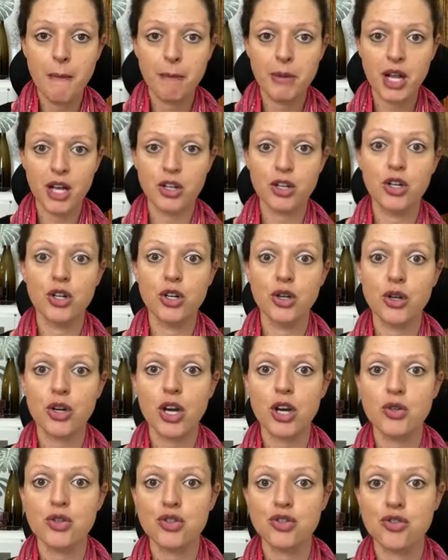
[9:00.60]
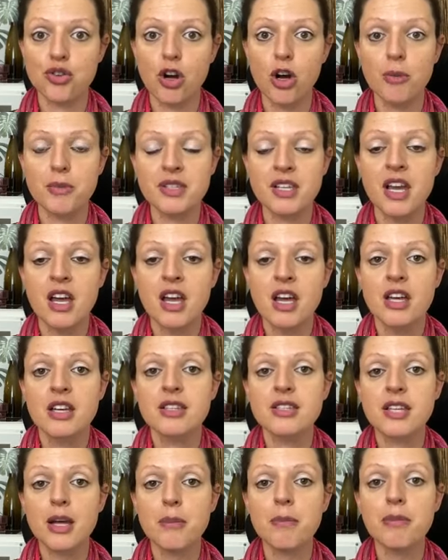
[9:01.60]
blood glucose drops.
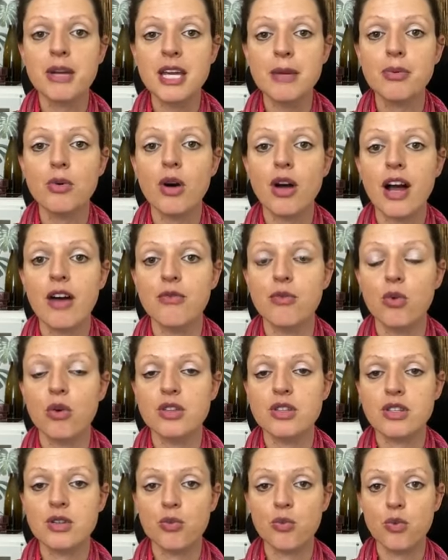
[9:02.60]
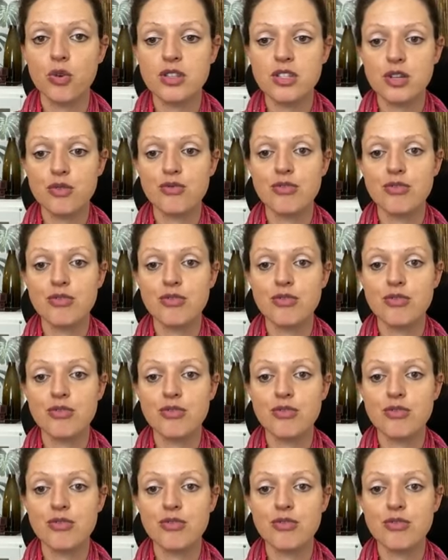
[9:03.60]
Some people have what's a